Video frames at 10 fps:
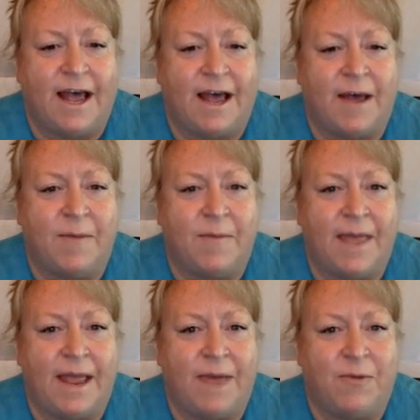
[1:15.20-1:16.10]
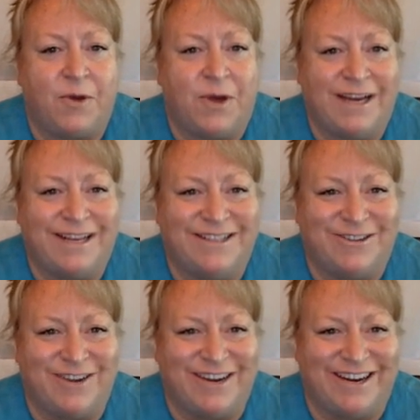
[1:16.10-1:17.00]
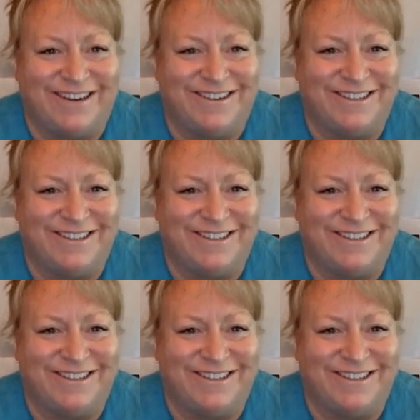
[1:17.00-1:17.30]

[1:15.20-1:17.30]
Um, and we'll go ahead and get started here.